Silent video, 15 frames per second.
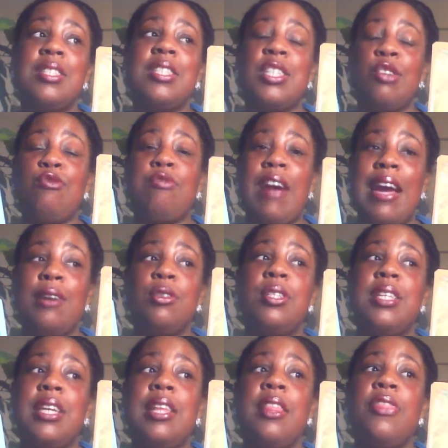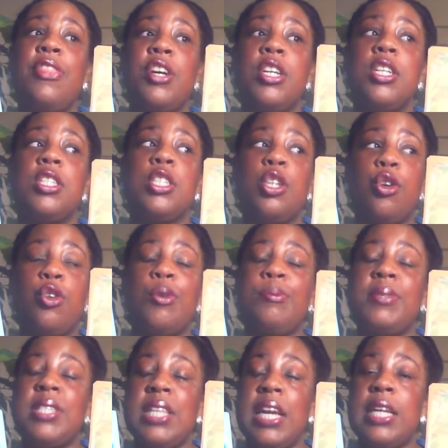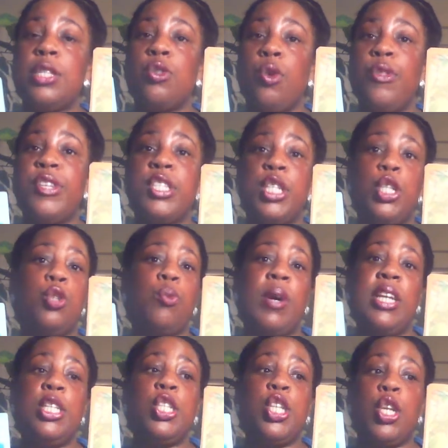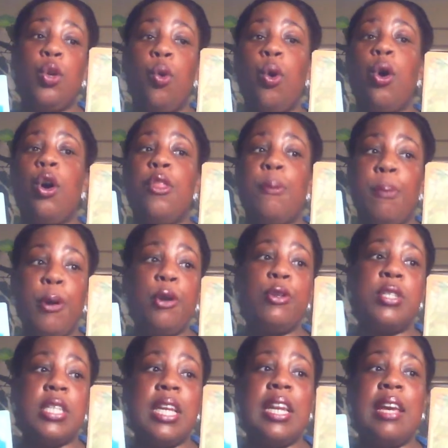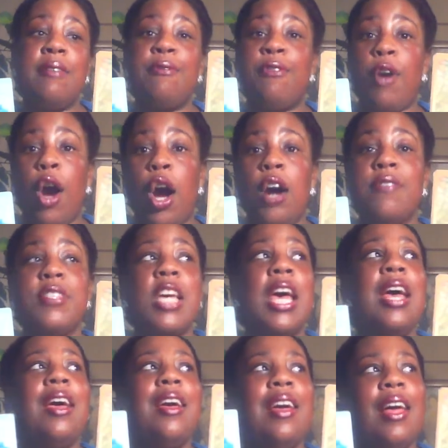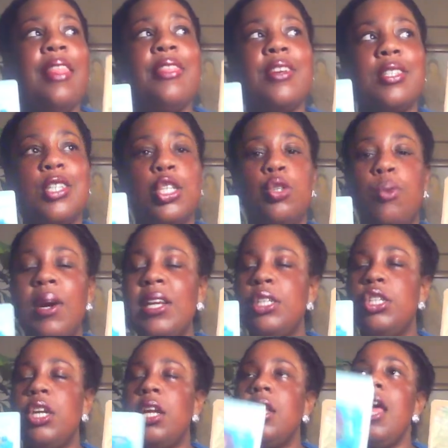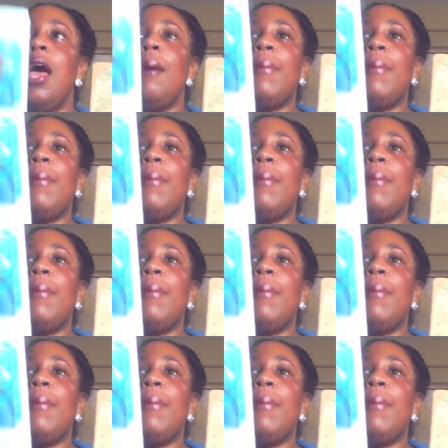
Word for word: surrounding the circumstance or the situation or the person involved in this situation,